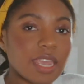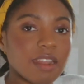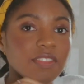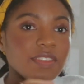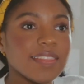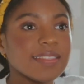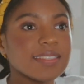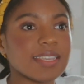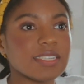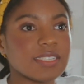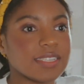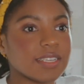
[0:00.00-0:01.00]
and I think this
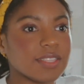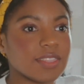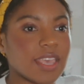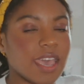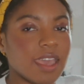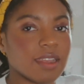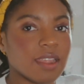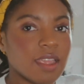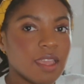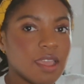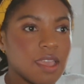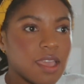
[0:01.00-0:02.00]
idea that
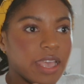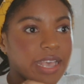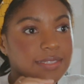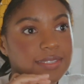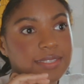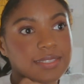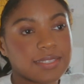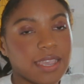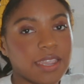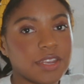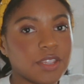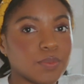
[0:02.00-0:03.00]
as a
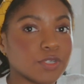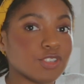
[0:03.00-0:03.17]
society we're